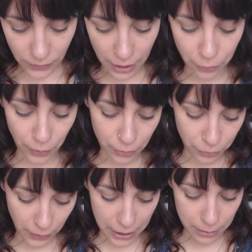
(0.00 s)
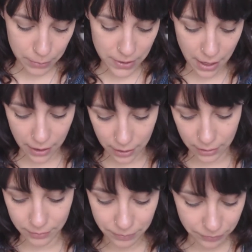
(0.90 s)
if we're inflamed,
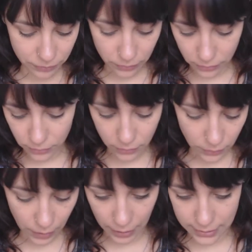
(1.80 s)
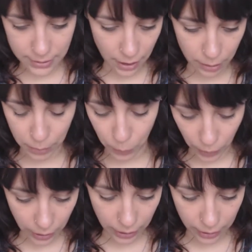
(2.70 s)
then it's not going to be
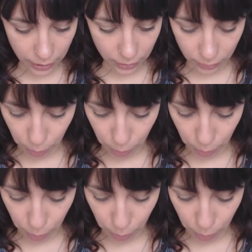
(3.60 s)
working